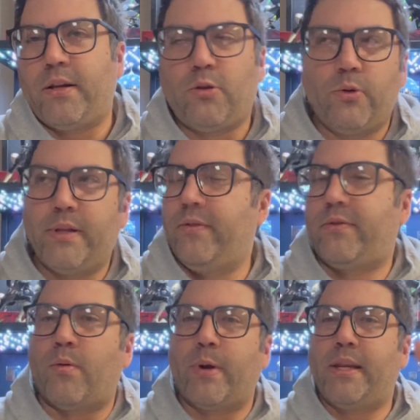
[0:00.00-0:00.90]
glue it in
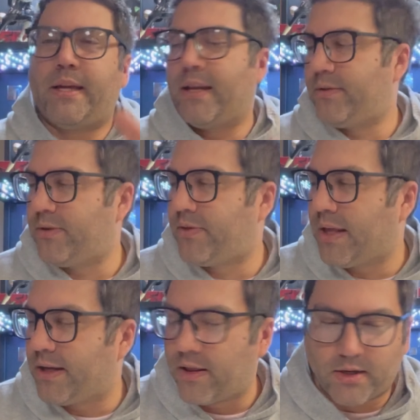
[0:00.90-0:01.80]
some way to get it to stay
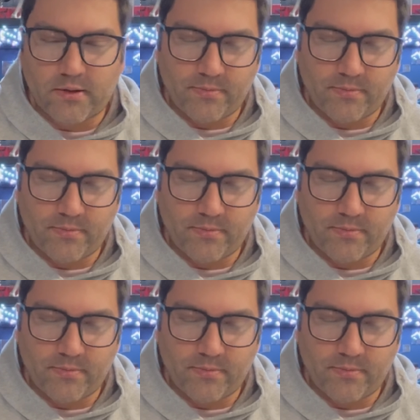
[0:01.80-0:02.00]
together.